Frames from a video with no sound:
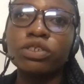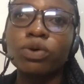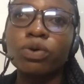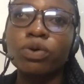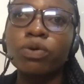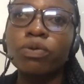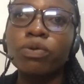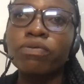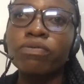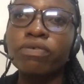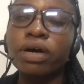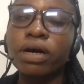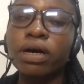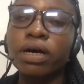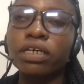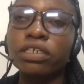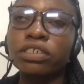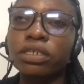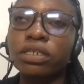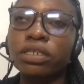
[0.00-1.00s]
So
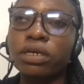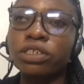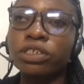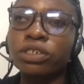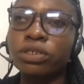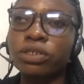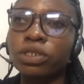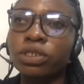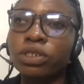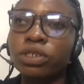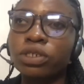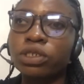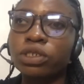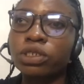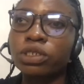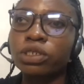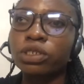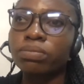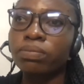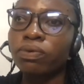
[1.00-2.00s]
in a short
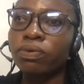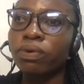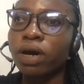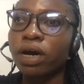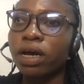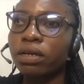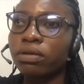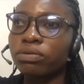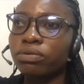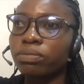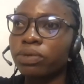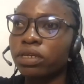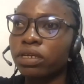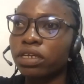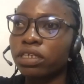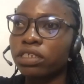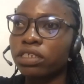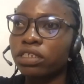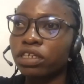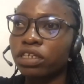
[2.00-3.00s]
while,
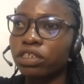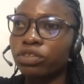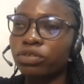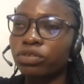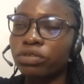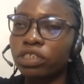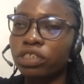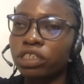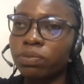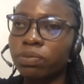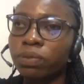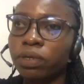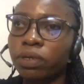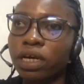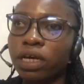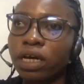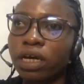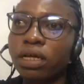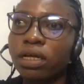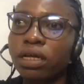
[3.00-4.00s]
we'll be listening to
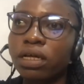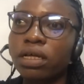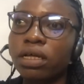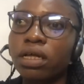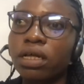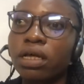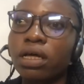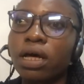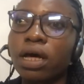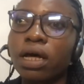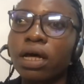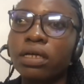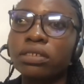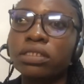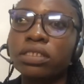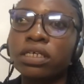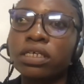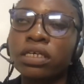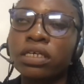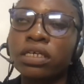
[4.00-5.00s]
the speaker
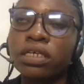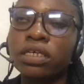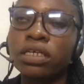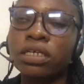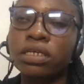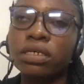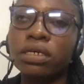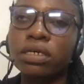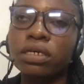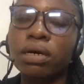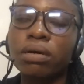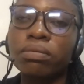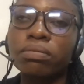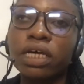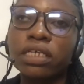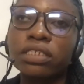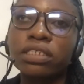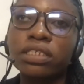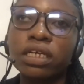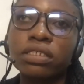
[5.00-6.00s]
as he
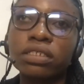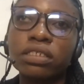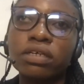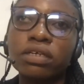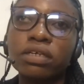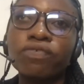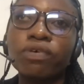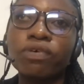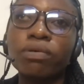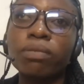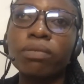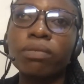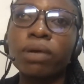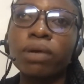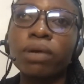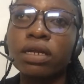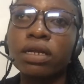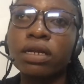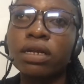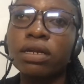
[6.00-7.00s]
dissects the
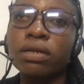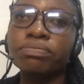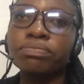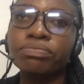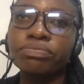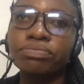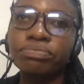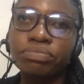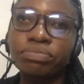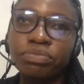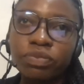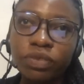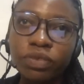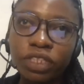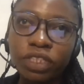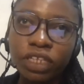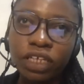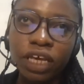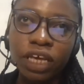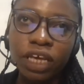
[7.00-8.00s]
informal
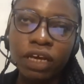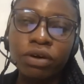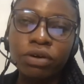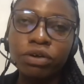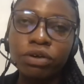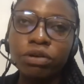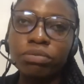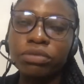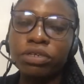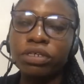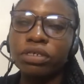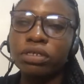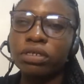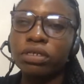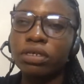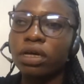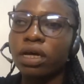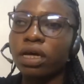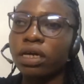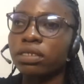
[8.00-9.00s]

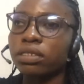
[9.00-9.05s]
economy,